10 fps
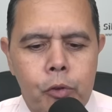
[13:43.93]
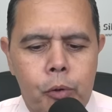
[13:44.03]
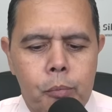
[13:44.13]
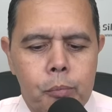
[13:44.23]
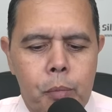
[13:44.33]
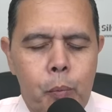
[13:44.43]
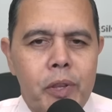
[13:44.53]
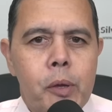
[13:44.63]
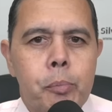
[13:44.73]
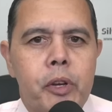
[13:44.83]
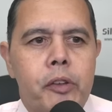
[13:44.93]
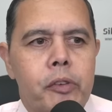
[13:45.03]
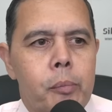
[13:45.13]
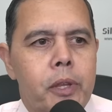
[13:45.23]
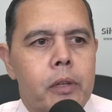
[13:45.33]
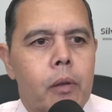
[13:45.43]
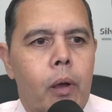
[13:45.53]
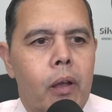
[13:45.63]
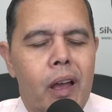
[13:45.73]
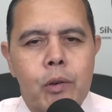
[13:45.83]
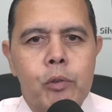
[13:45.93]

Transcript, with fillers: So, but with the BRICS, I mean, I